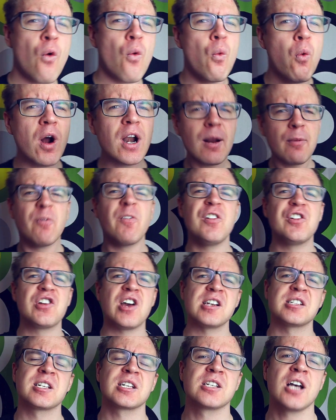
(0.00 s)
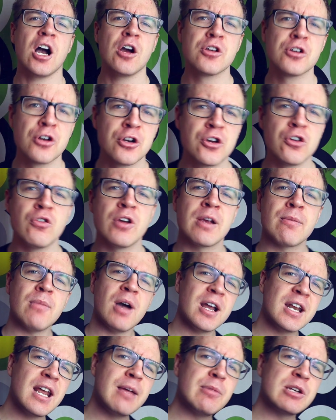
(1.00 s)
What up, Fantastics? How you're doing?
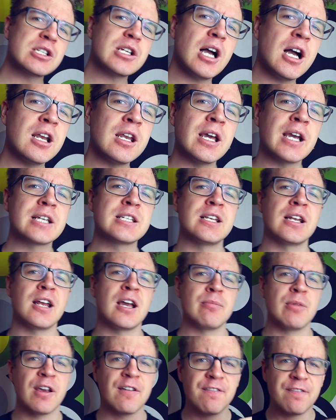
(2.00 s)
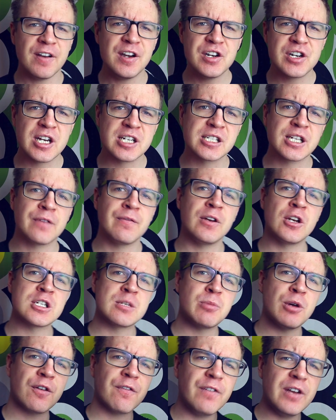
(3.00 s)
My name is Aleksi and I make fantastic videos
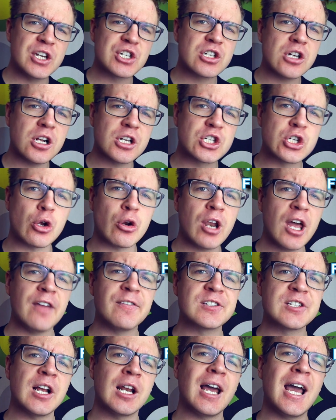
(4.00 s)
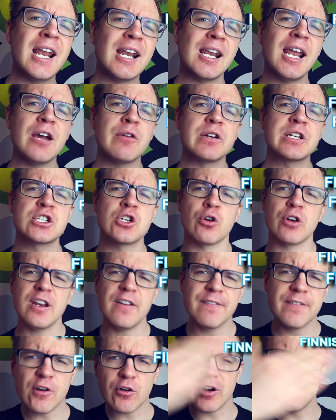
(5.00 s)
about Finnish culture, lifestyle and language. So
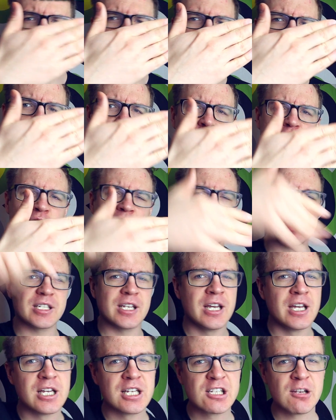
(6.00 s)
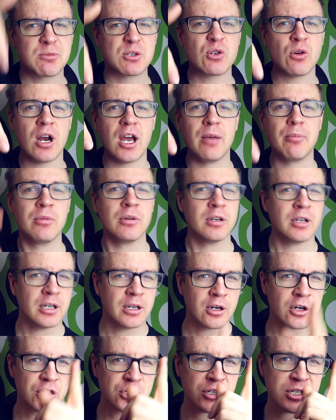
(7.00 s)
if you're into those things, subscribe,
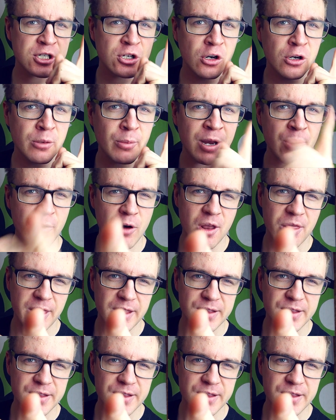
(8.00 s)
because it's going to be worth